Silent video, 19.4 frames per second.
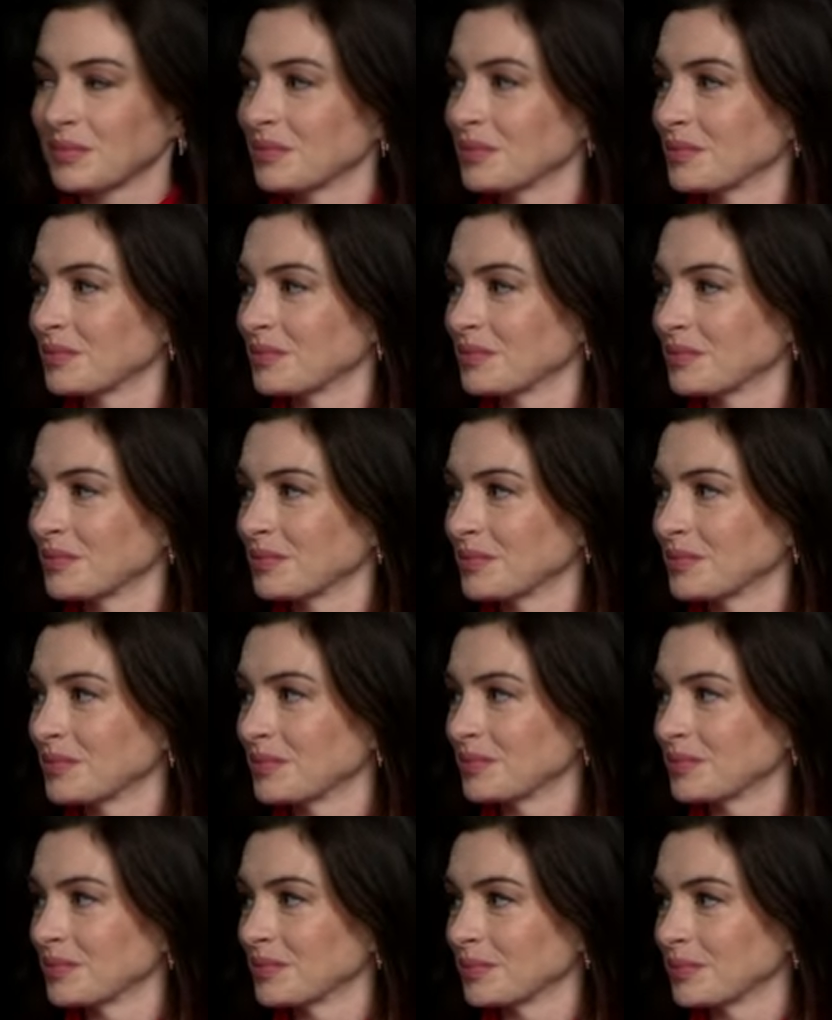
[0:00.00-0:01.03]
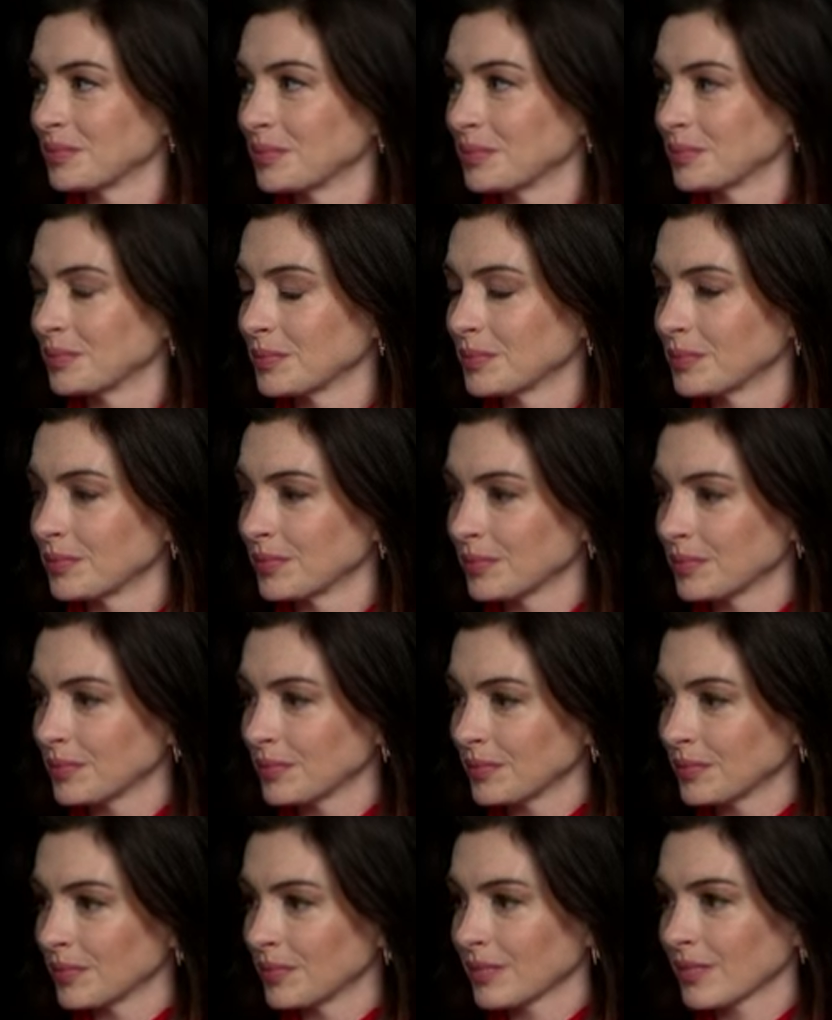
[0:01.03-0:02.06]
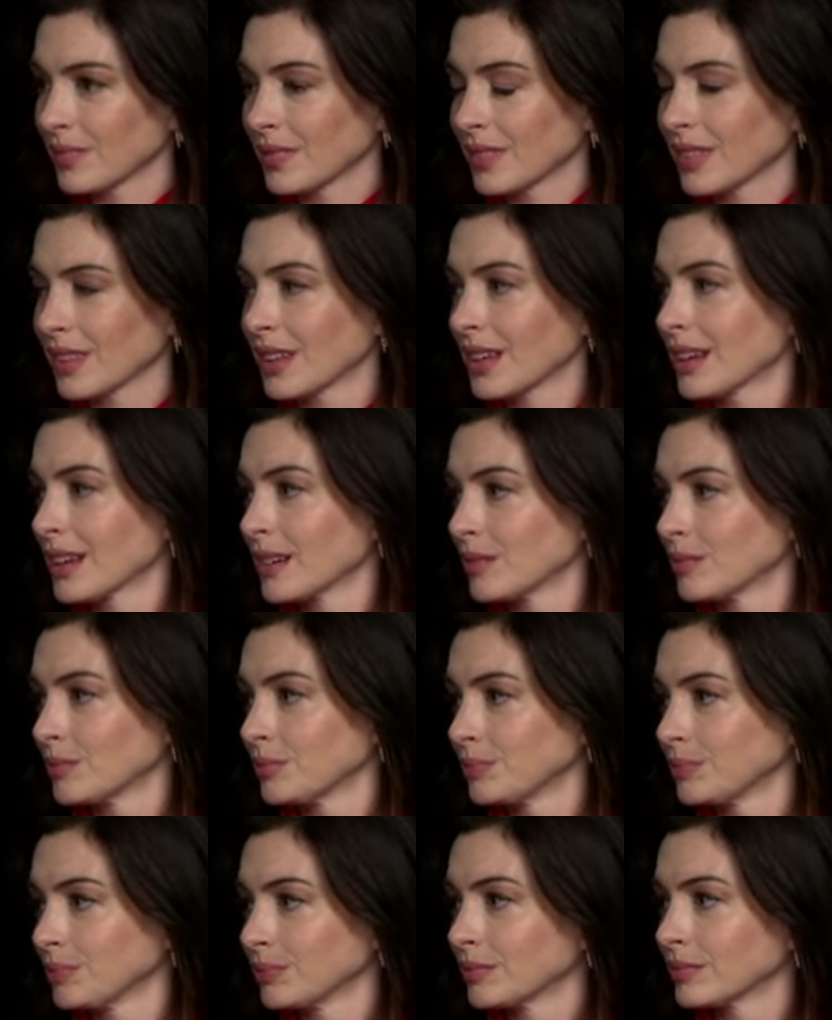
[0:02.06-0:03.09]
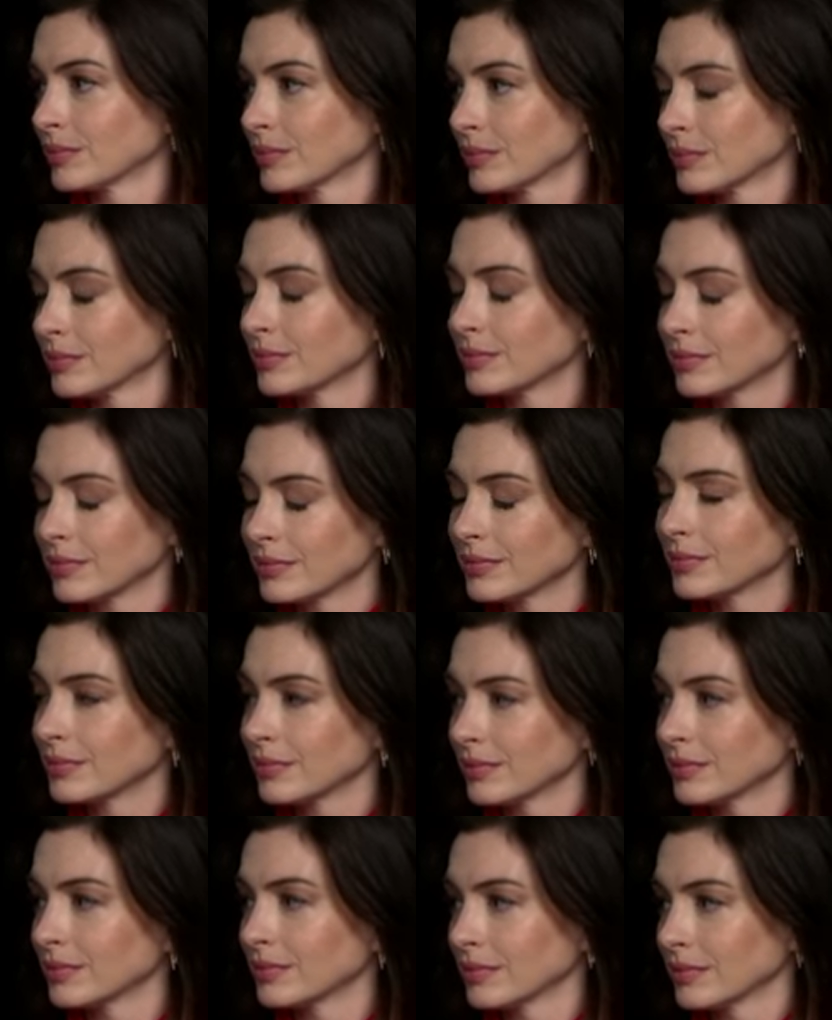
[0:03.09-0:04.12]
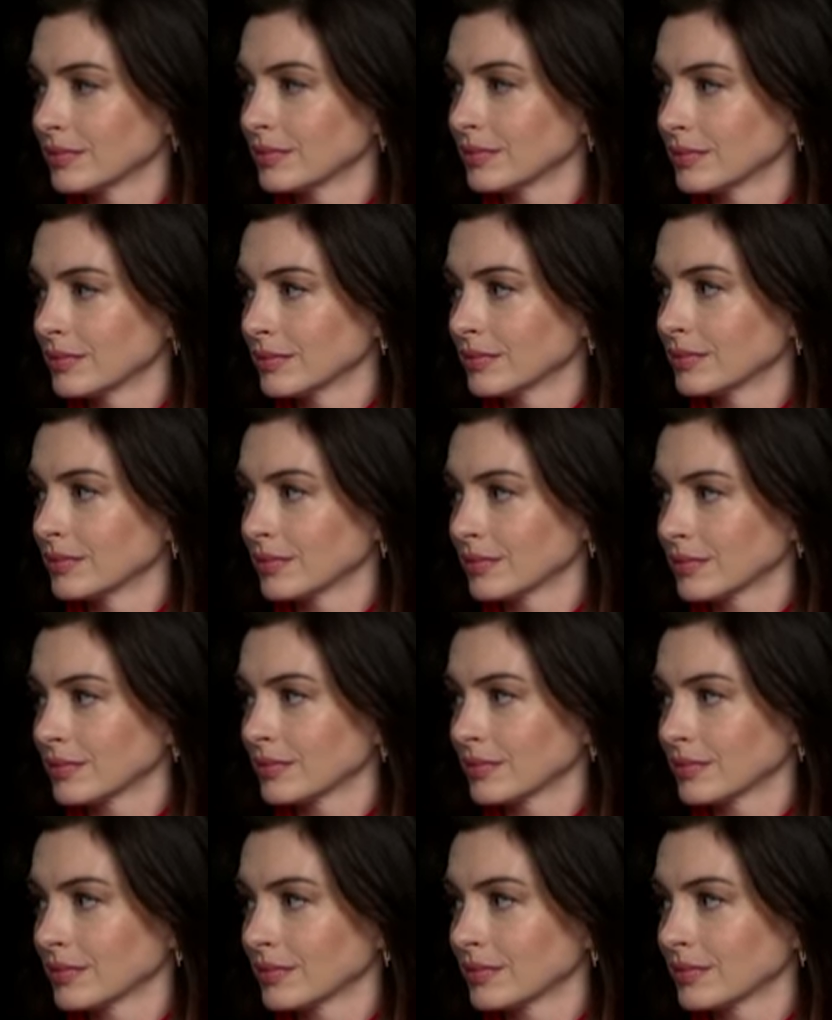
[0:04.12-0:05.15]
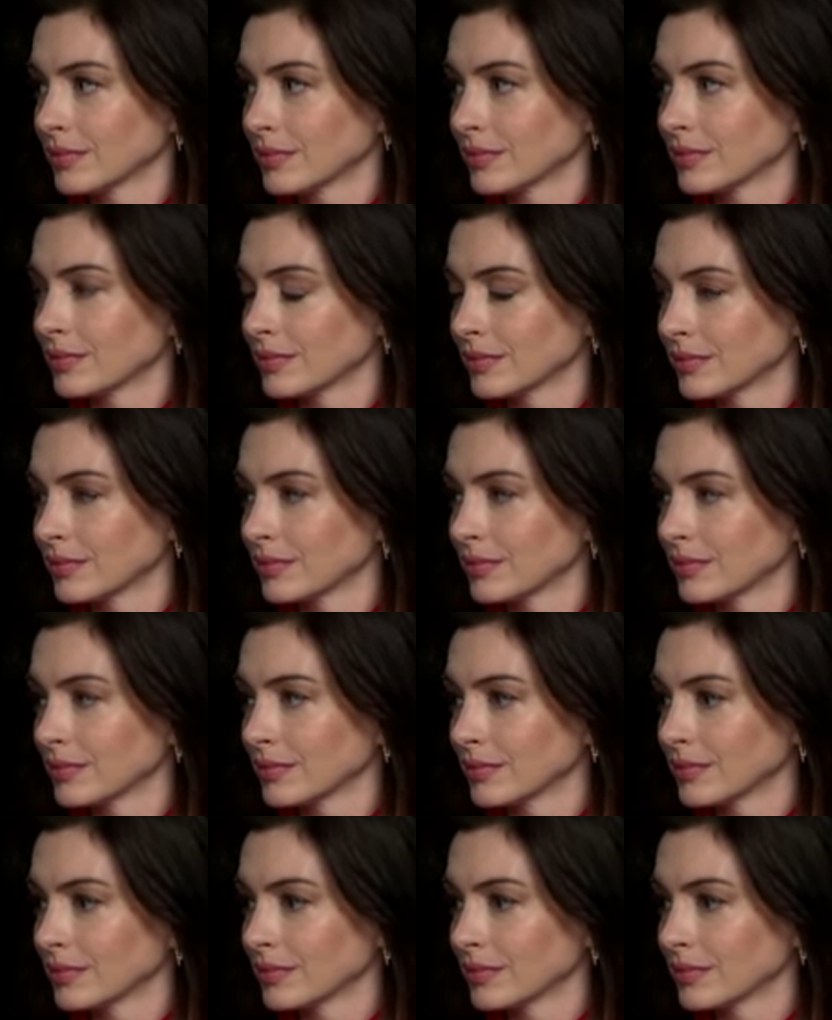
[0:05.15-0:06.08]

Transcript: (silent)